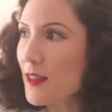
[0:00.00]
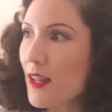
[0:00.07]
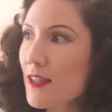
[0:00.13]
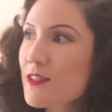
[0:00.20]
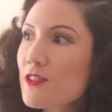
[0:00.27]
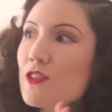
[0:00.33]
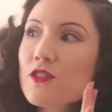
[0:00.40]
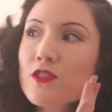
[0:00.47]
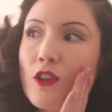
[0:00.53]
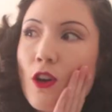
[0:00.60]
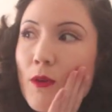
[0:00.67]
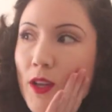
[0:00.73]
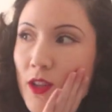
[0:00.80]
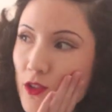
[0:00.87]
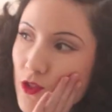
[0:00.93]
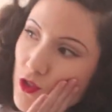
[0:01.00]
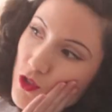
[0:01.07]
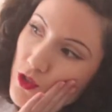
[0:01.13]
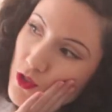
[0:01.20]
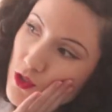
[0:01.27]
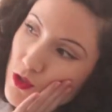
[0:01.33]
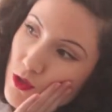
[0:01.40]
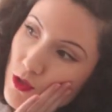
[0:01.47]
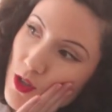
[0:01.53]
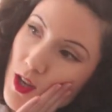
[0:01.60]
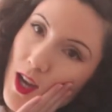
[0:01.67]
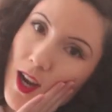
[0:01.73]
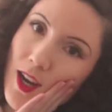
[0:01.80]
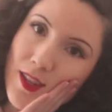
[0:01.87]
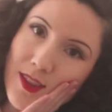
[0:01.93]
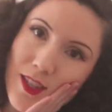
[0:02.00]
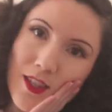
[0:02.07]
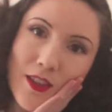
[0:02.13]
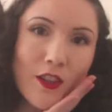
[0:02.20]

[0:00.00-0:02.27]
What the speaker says: Let's just go into, I think,